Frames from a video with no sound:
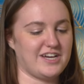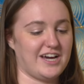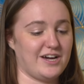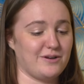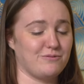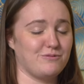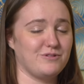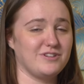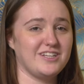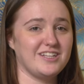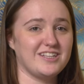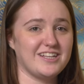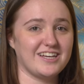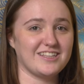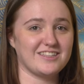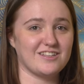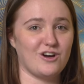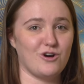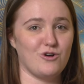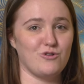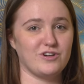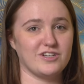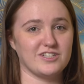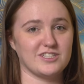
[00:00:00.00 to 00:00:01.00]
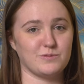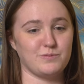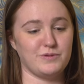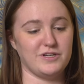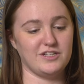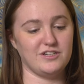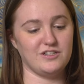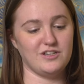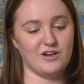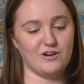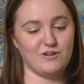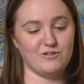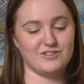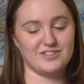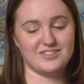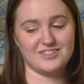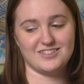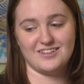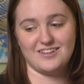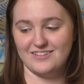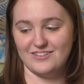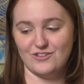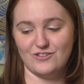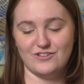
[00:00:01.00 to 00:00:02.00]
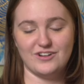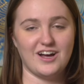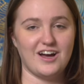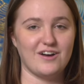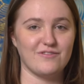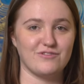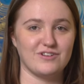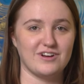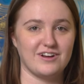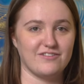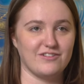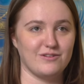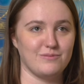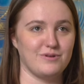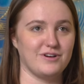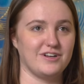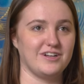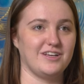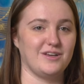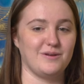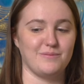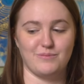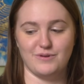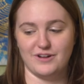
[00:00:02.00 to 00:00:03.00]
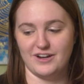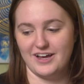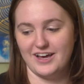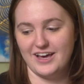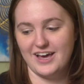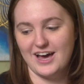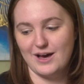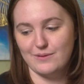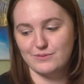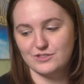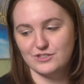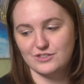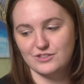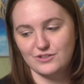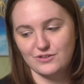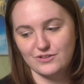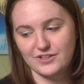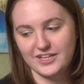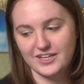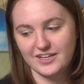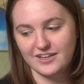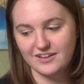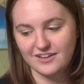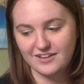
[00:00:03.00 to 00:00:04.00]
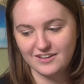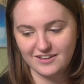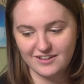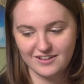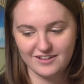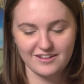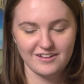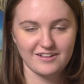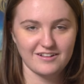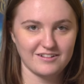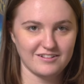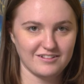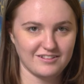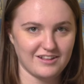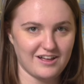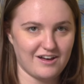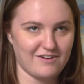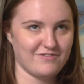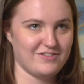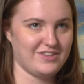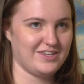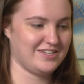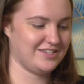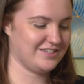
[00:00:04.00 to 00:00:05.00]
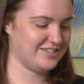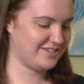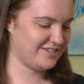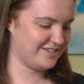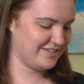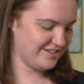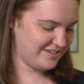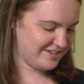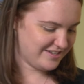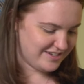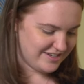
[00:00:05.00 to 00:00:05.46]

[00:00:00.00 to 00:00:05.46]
I really like the Hoka Speed Goats. They're not for everybody, but I absolutely love these.